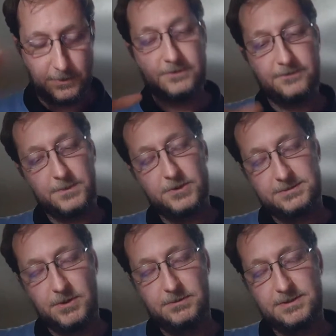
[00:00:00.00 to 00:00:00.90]
going from our
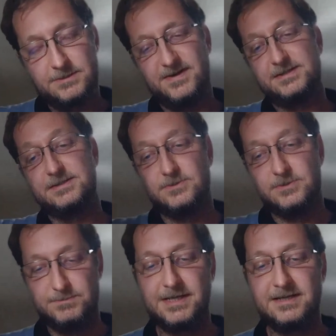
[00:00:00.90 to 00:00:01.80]
small devices
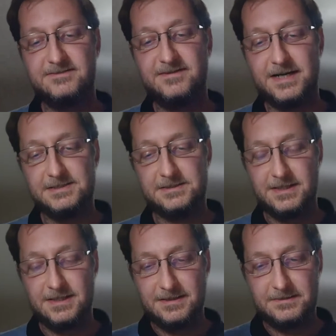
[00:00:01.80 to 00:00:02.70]
to a bigger
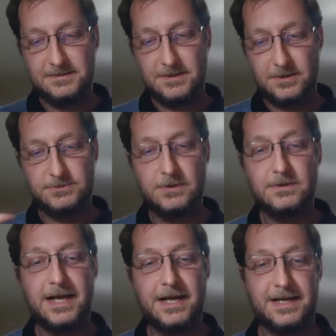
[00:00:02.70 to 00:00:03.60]
device, the
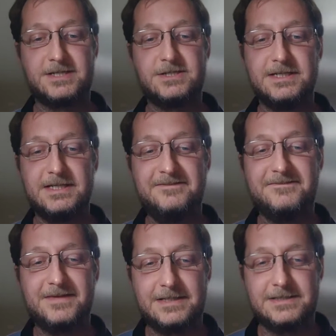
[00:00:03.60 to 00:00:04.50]
control actually
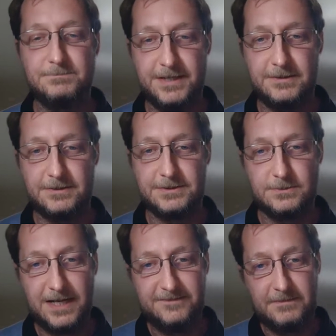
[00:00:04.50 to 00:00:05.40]
even gets better.
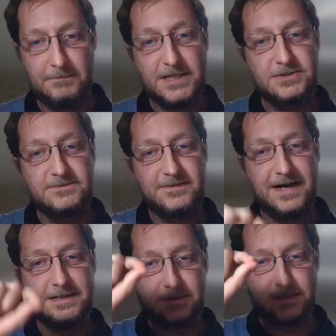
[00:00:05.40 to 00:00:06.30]
So we have a much
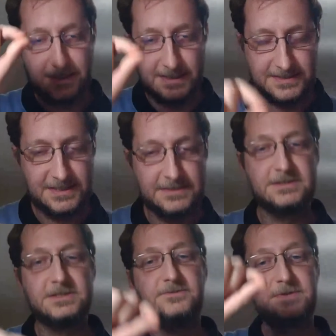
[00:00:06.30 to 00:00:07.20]
finer
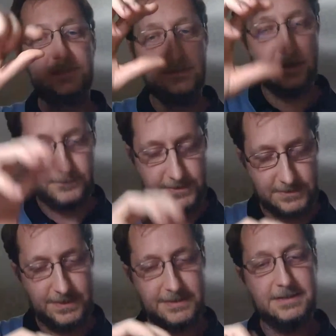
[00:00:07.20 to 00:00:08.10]
sensitivity of
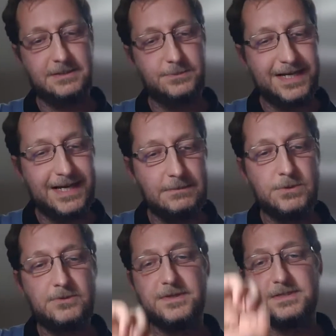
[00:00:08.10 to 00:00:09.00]
this radiator. We can
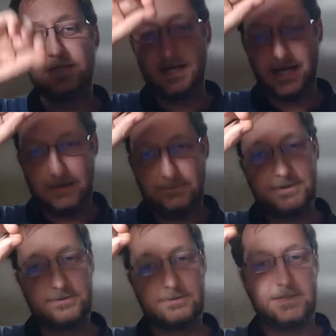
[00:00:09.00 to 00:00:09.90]
move it up
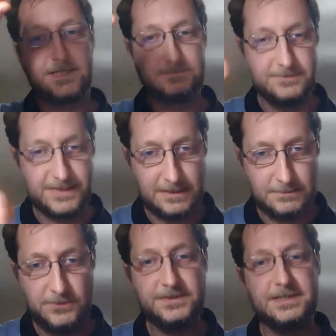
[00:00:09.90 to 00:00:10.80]
into the plasma, we can
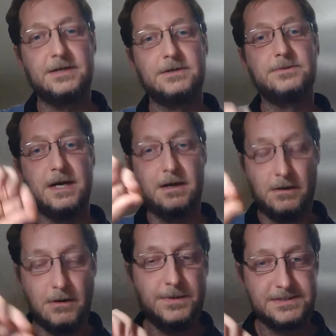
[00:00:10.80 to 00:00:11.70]
move it down. We are
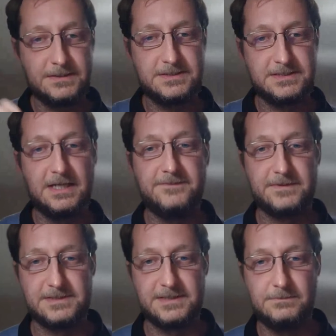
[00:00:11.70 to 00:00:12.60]
always in a safe
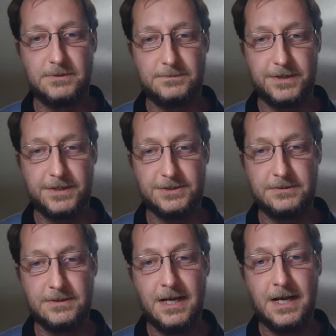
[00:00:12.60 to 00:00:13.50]
and stable
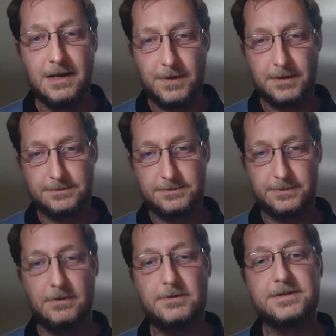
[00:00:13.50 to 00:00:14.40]
operation, while
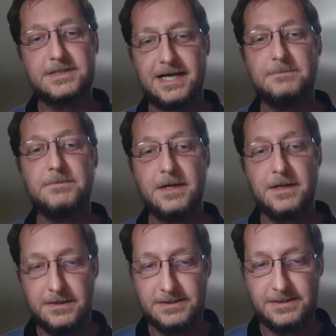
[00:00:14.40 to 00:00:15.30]
during all the time,
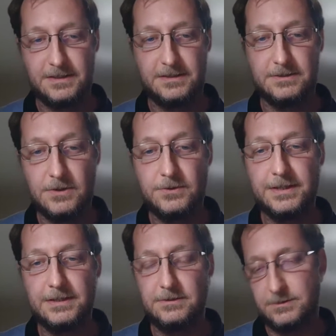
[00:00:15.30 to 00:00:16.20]
there's no
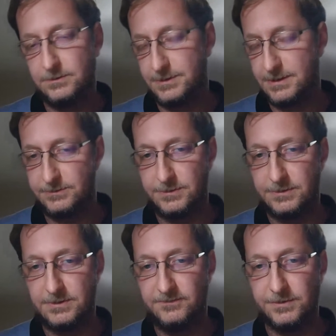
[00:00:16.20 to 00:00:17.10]
heat load going down to
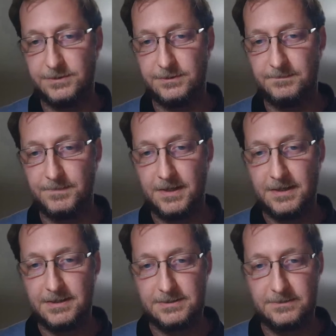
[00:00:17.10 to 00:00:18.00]
the divertor.
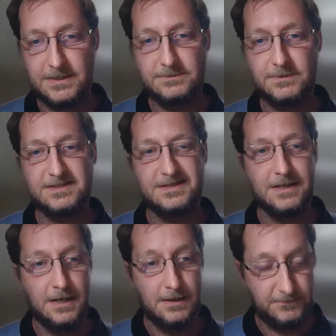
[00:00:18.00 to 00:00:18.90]
So this was,
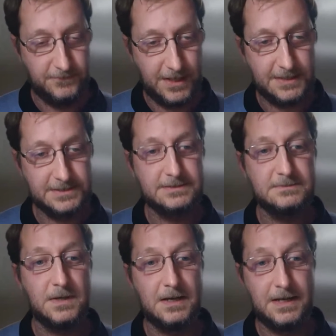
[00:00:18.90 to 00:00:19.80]
for
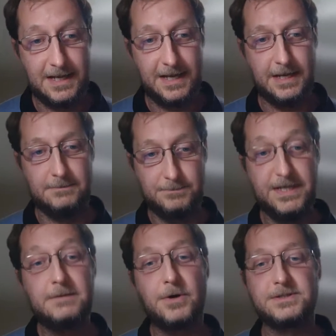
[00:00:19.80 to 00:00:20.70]
us, a
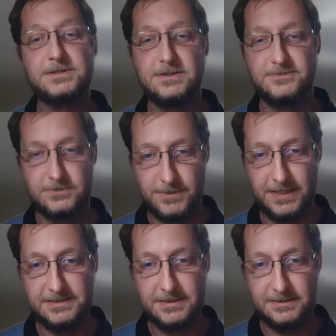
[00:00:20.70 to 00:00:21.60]
big positive
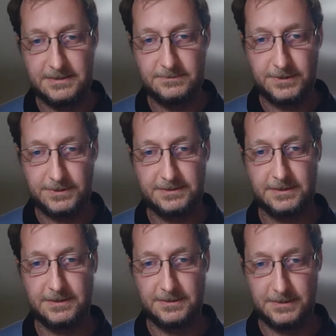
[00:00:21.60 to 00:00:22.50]
surprise that this works